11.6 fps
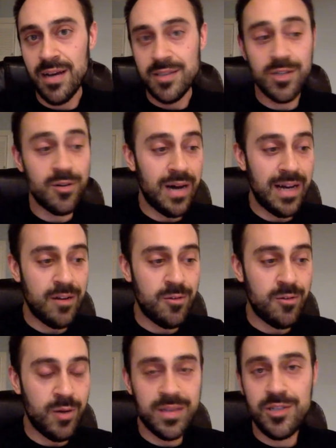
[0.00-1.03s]
So I
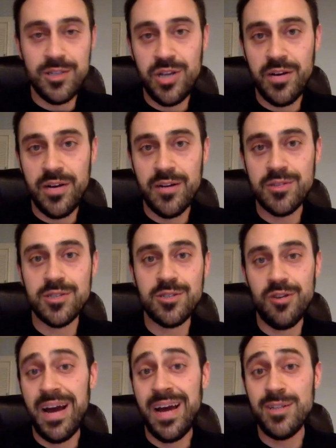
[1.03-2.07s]
quickly share, here's a
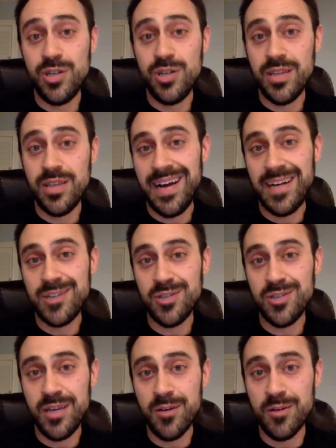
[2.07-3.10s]
strategy that I
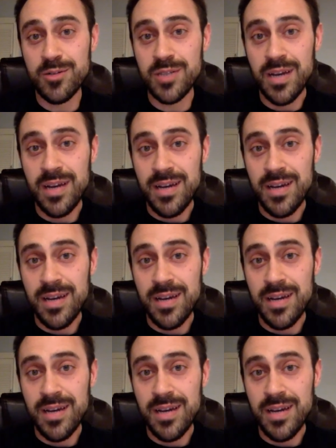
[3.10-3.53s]
actually use